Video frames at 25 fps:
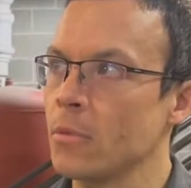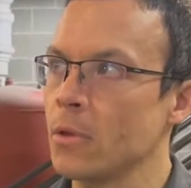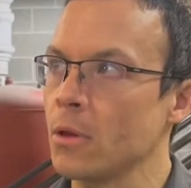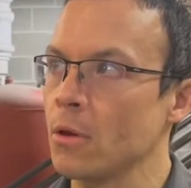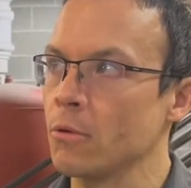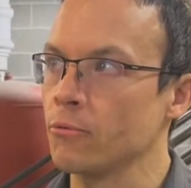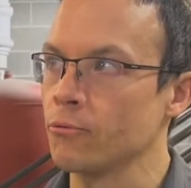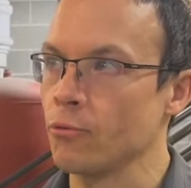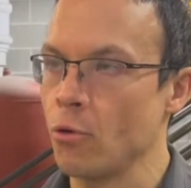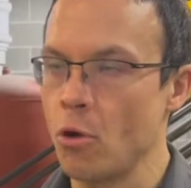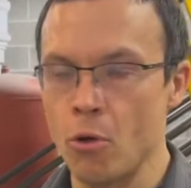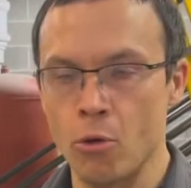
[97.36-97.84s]

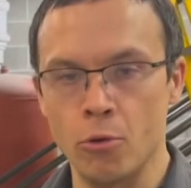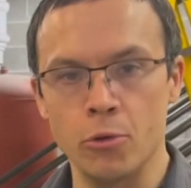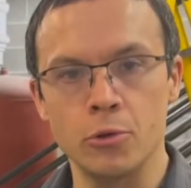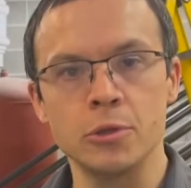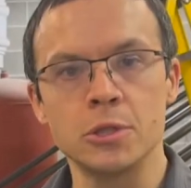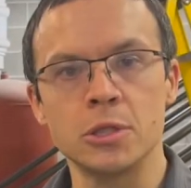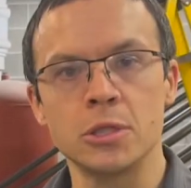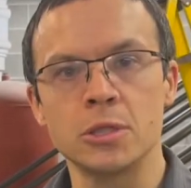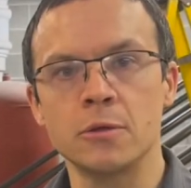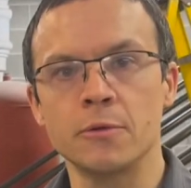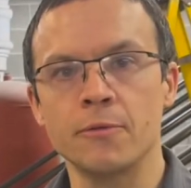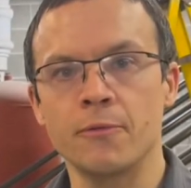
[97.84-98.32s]

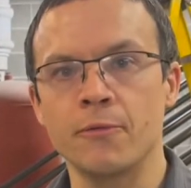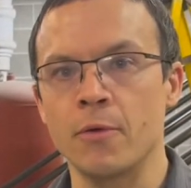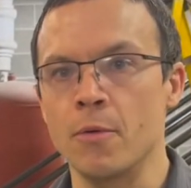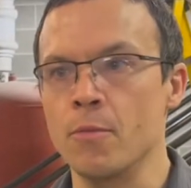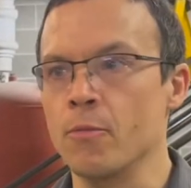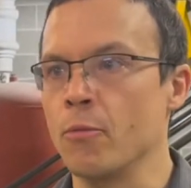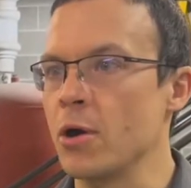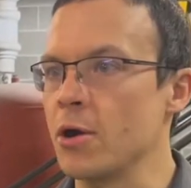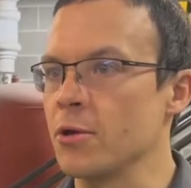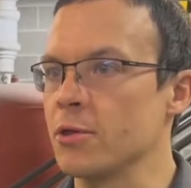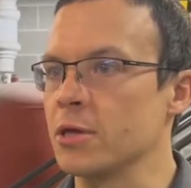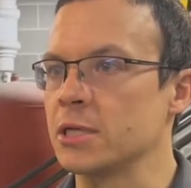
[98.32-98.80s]
roads
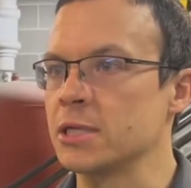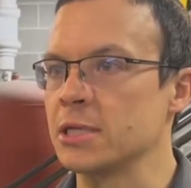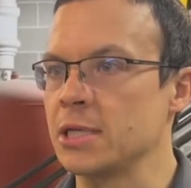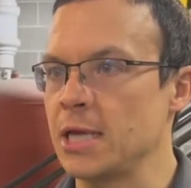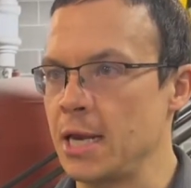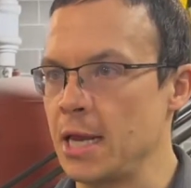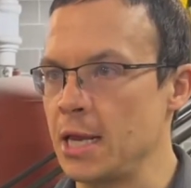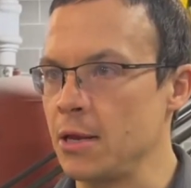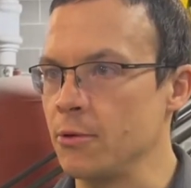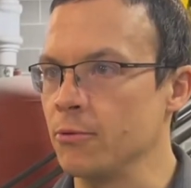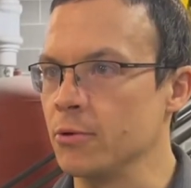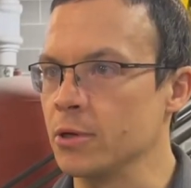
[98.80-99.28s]
from where the
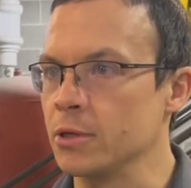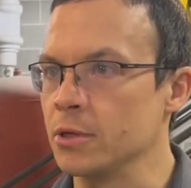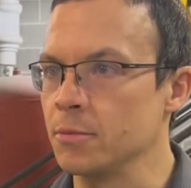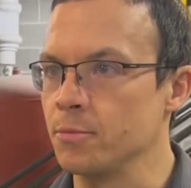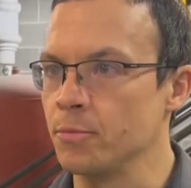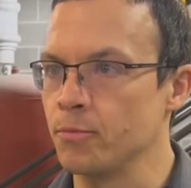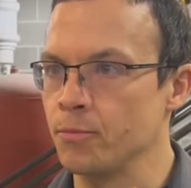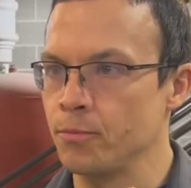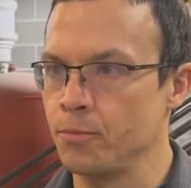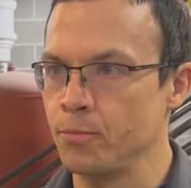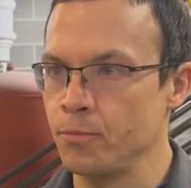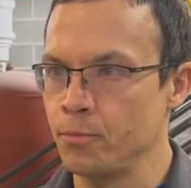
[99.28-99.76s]
city would
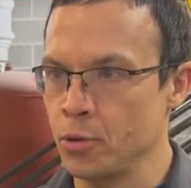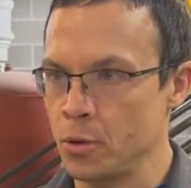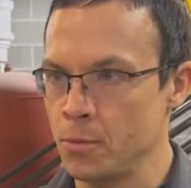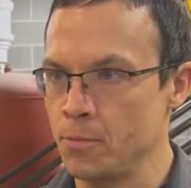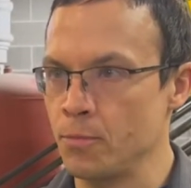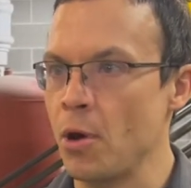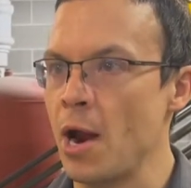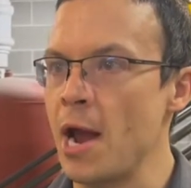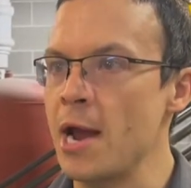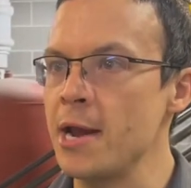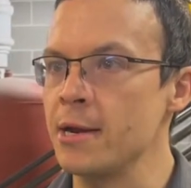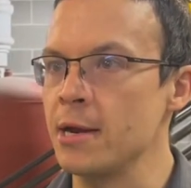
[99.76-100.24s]
put
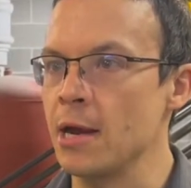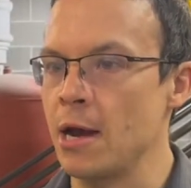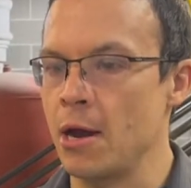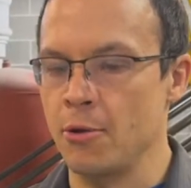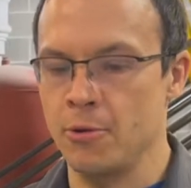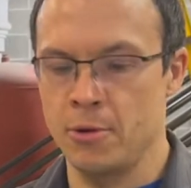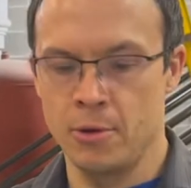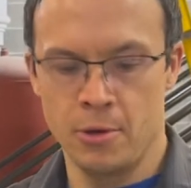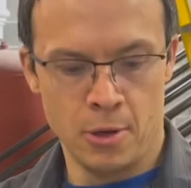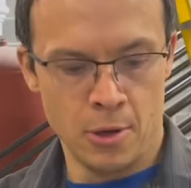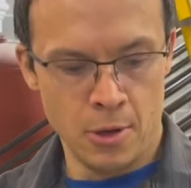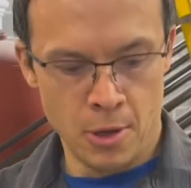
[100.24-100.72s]
brine
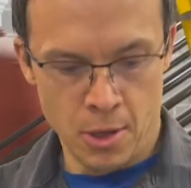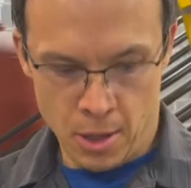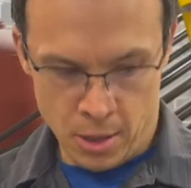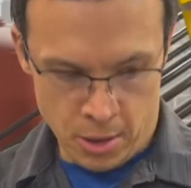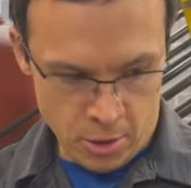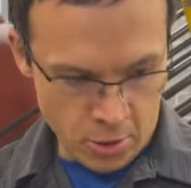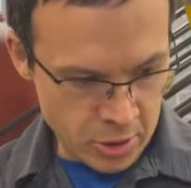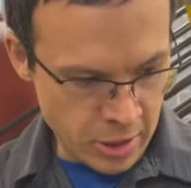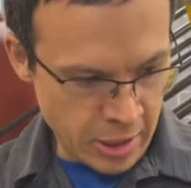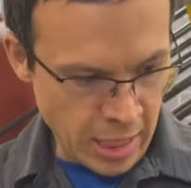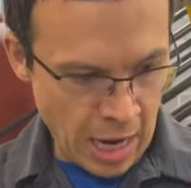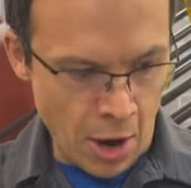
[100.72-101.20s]
down.
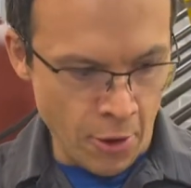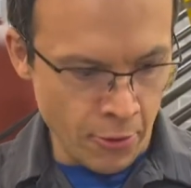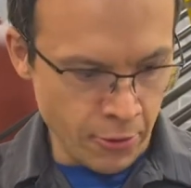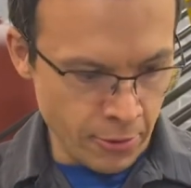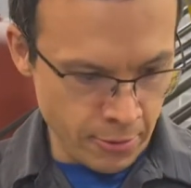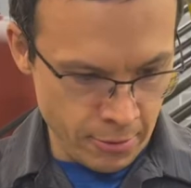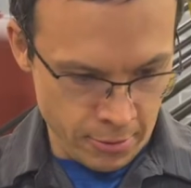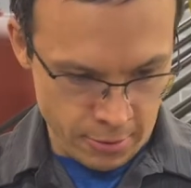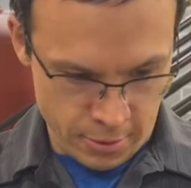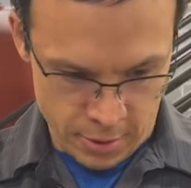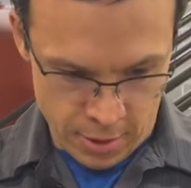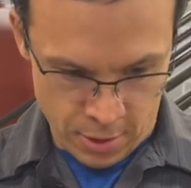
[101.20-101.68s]
You'd count
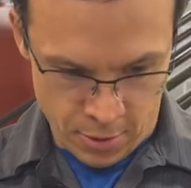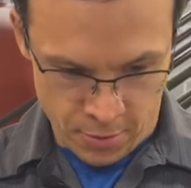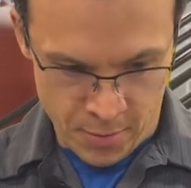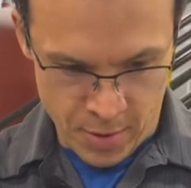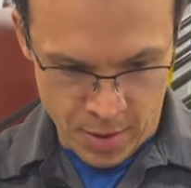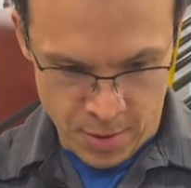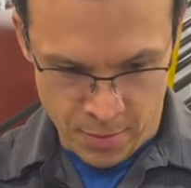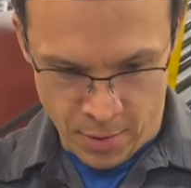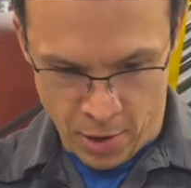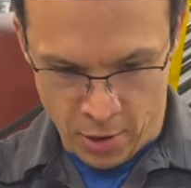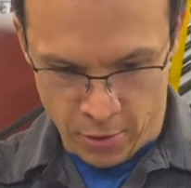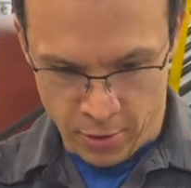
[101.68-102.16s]
and there'd
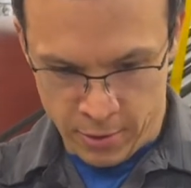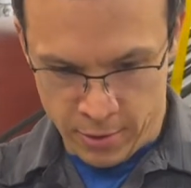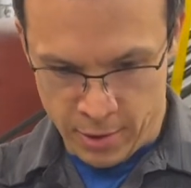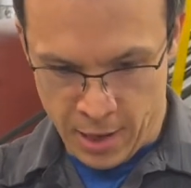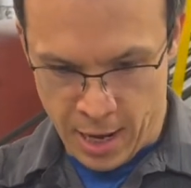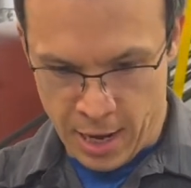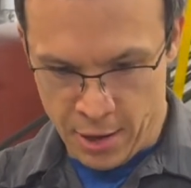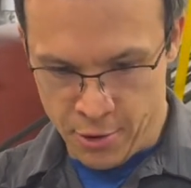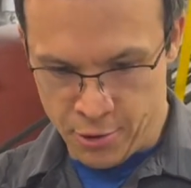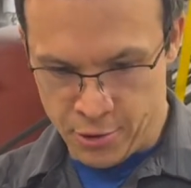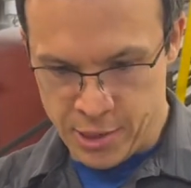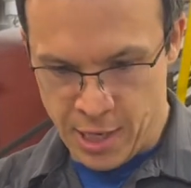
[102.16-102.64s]
be about
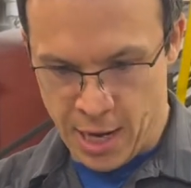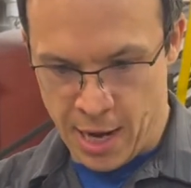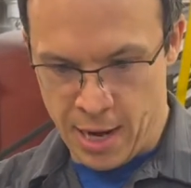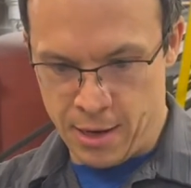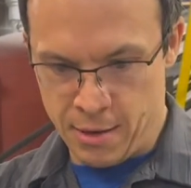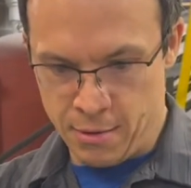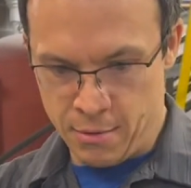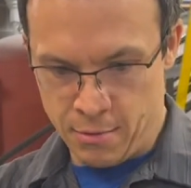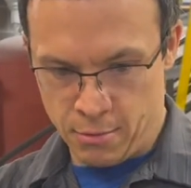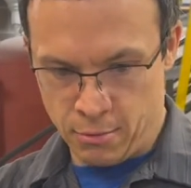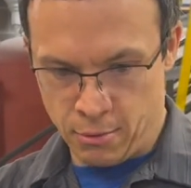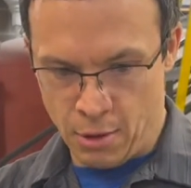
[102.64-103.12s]
8 or
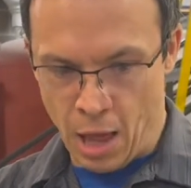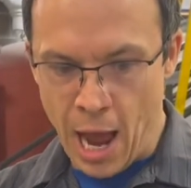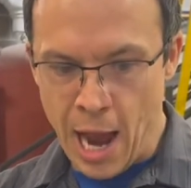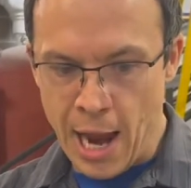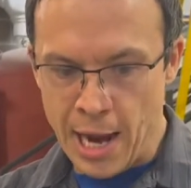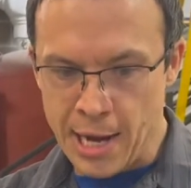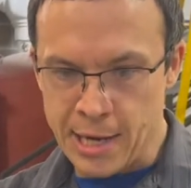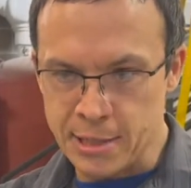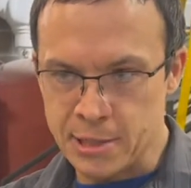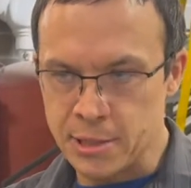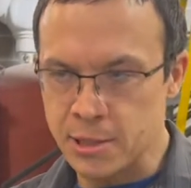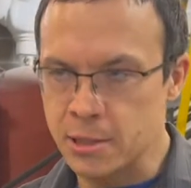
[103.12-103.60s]
10
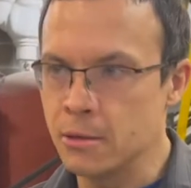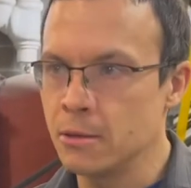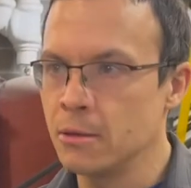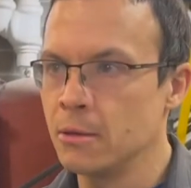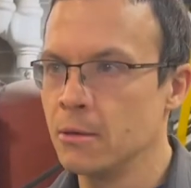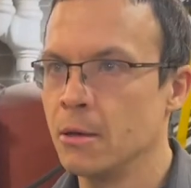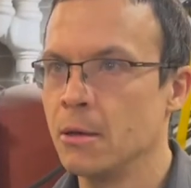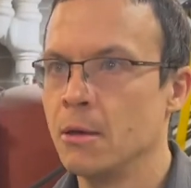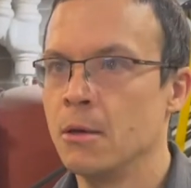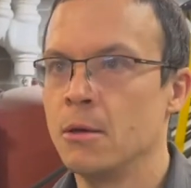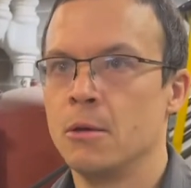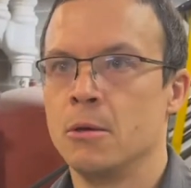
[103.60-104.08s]
lines.
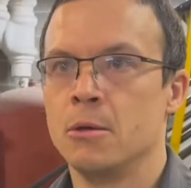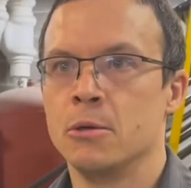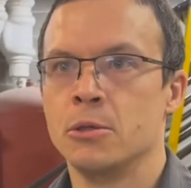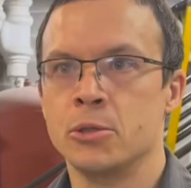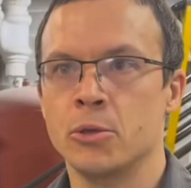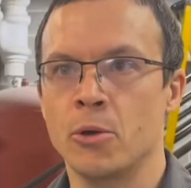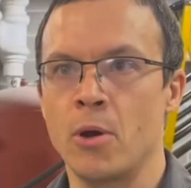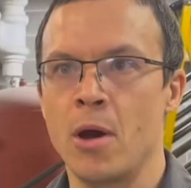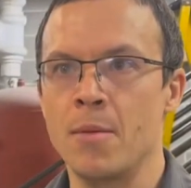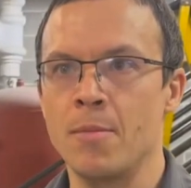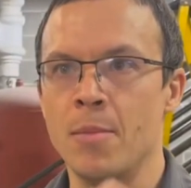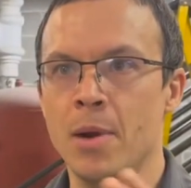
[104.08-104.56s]

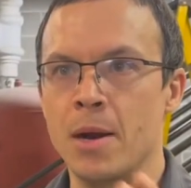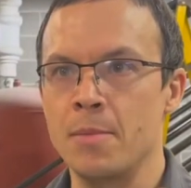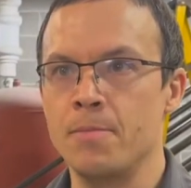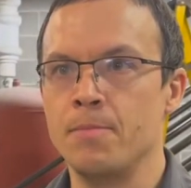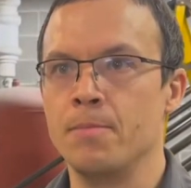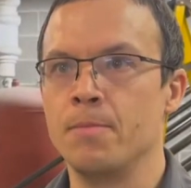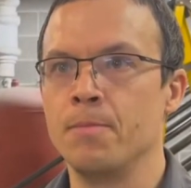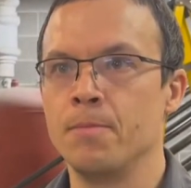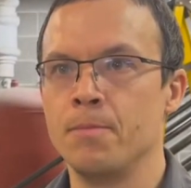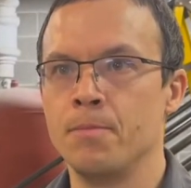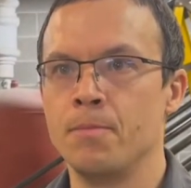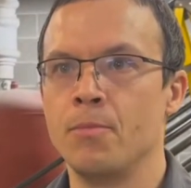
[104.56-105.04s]
So on my
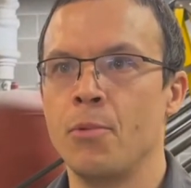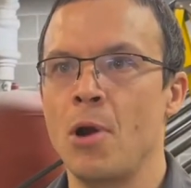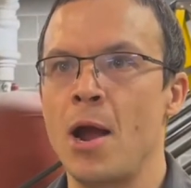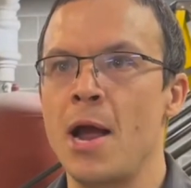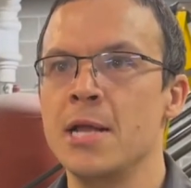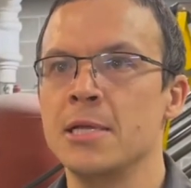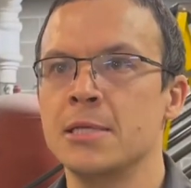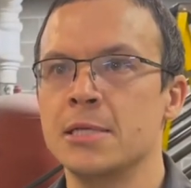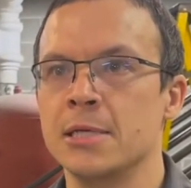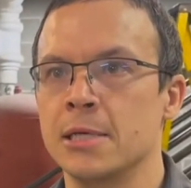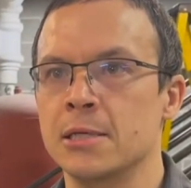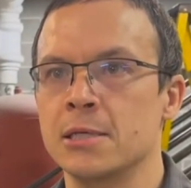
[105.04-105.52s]

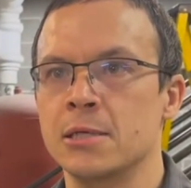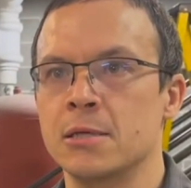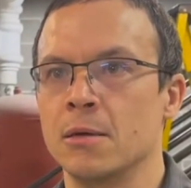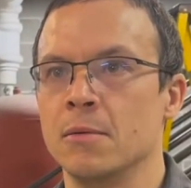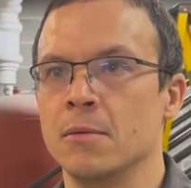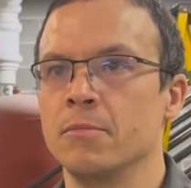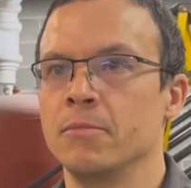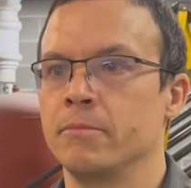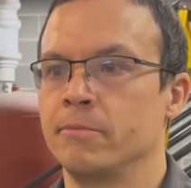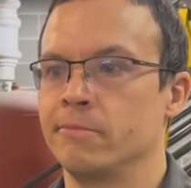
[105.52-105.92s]
brine system,